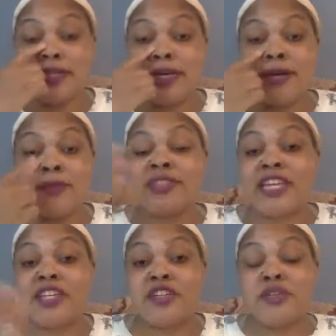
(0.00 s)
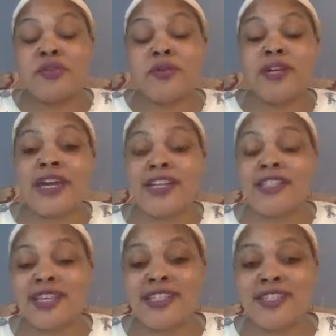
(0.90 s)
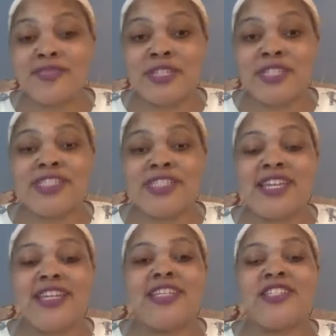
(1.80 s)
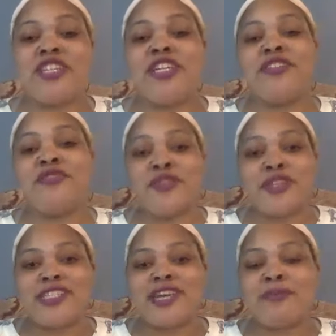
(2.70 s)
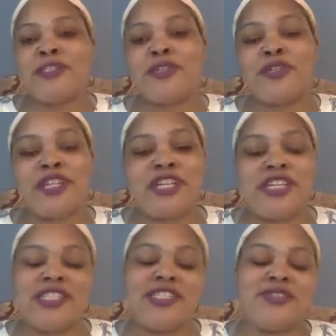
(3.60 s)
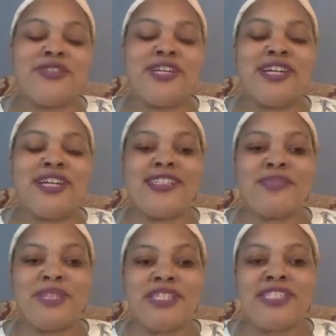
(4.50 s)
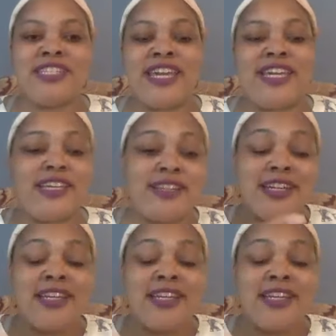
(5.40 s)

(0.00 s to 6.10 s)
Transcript: Thank you, as has been stated, Jen, for this opportunity to speak today